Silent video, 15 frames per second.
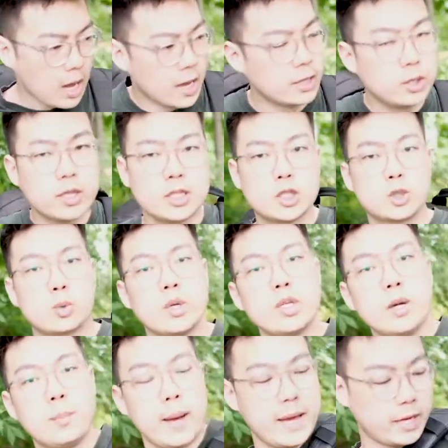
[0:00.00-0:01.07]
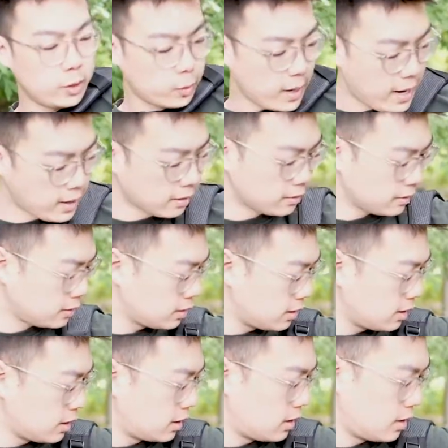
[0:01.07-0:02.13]
and you can swing your bag around,
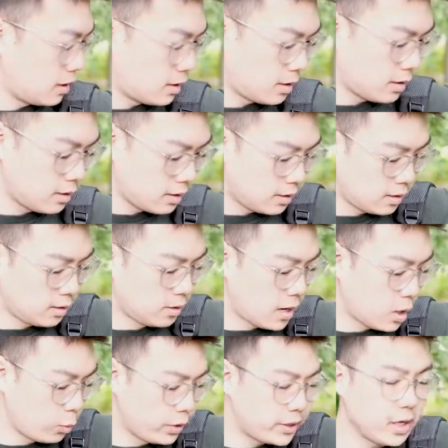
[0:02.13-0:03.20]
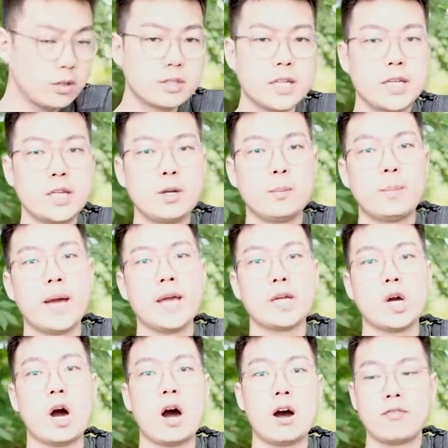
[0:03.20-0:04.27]
and without taking your bag
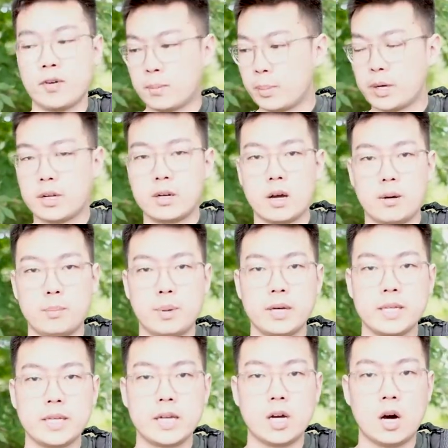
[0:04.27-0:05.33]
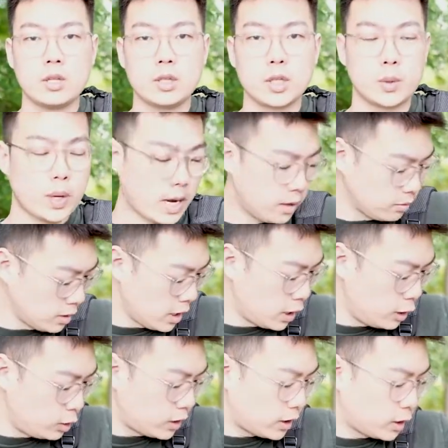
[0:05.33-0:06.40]
off and putting it on, putting it on the ground,
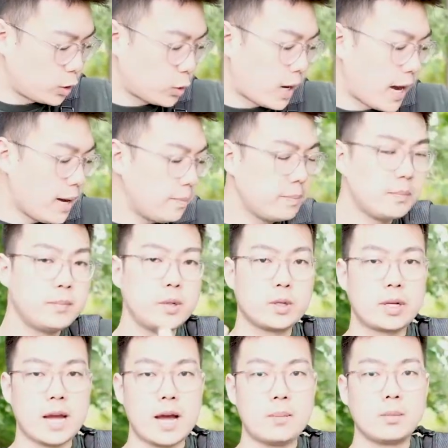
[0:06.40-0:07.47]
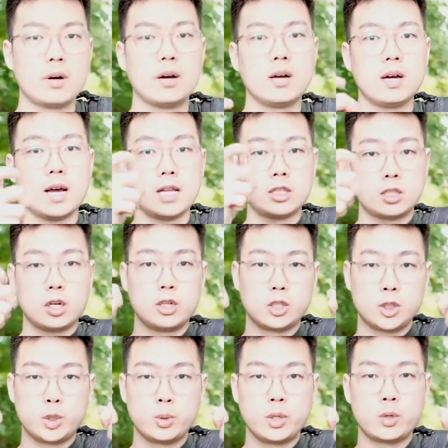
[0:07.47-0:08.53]
you can grab your camera and start
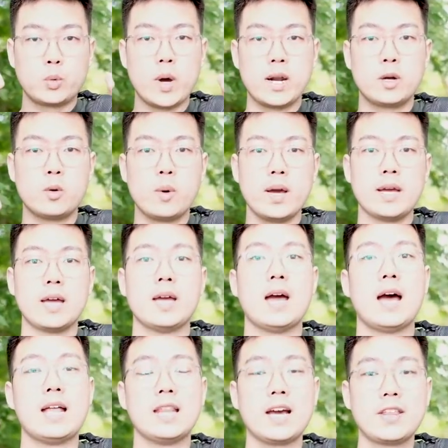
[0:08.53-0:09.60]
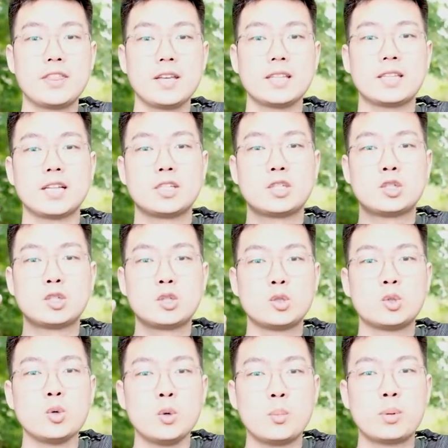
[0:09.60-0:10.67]
shooting right away. And I think that's
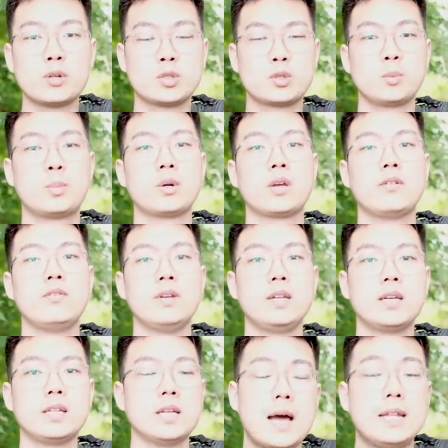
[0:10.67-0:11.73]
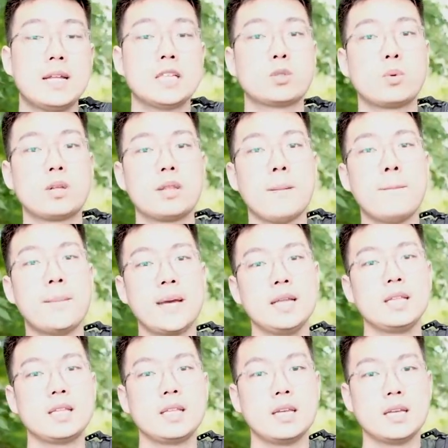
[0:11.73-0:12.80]
super, super convenient, and that's one of the
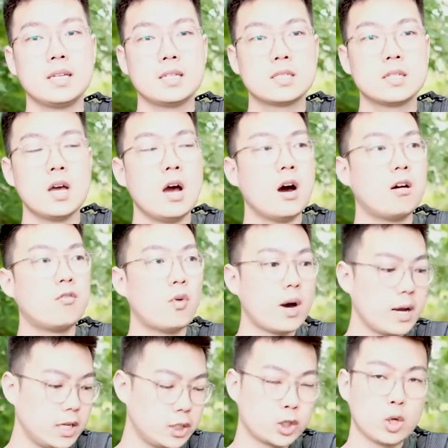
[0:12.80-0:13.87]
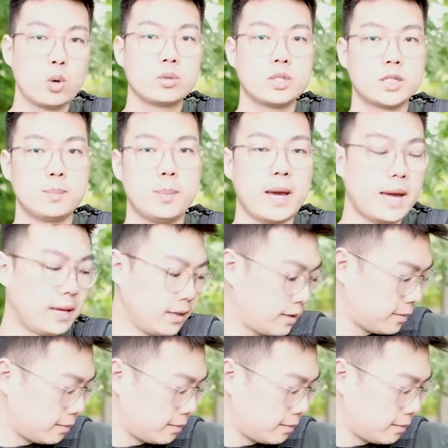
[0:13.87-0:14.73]
main things of why I chose this bag.